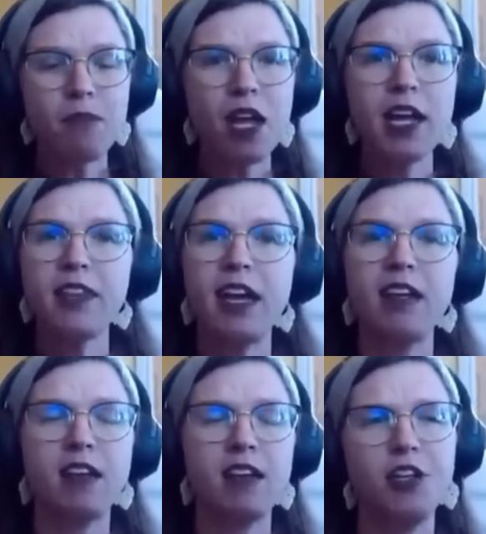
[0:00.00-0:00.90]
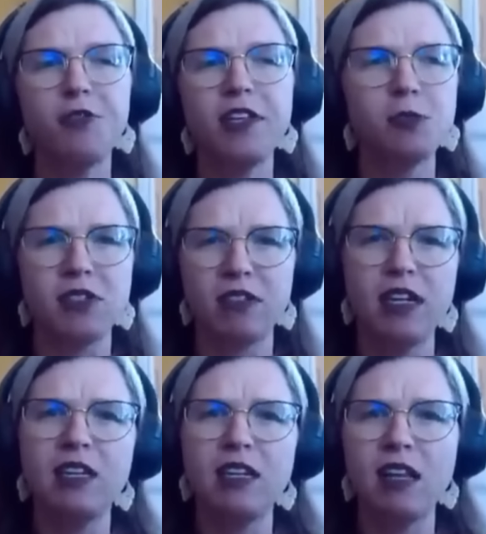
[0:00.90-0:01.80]
And that, uh, you know, this was
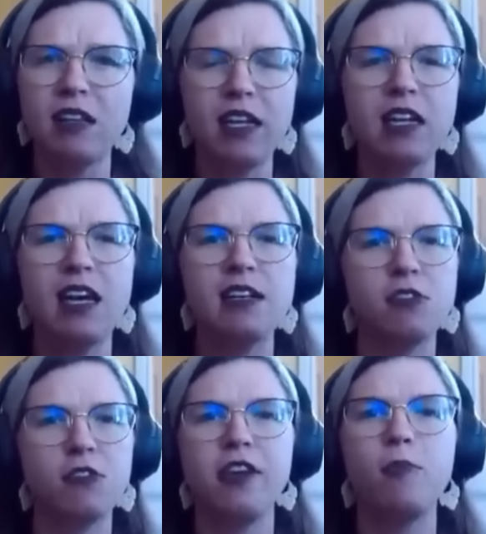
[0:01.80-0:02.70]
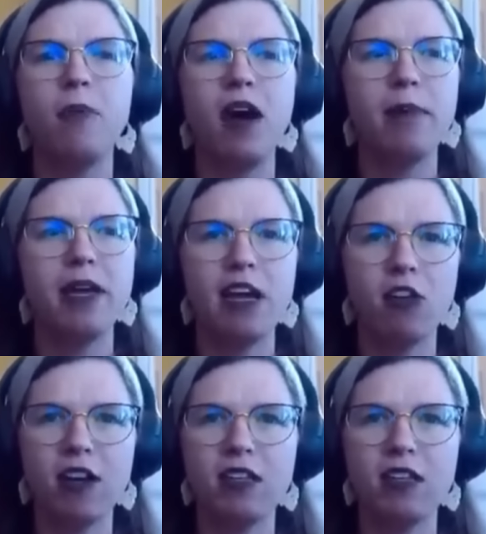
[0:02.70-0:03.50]
legally legalized under the Obama era.